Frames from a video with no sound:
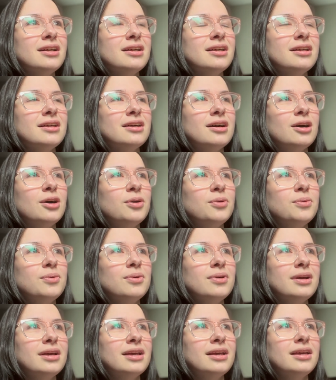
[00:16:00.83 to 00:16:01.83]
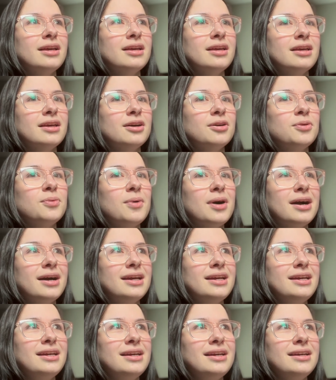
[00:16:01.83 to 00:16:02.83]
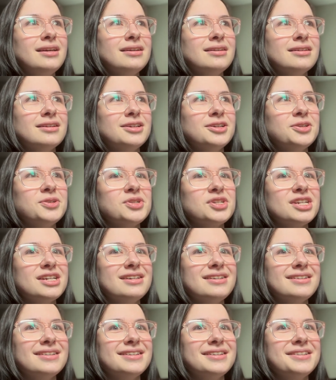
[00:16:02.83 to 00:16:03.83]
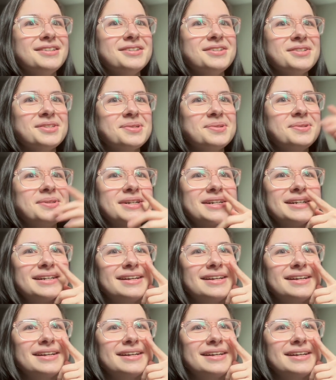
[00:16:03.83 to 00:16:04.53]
Kawaii crochet underscore.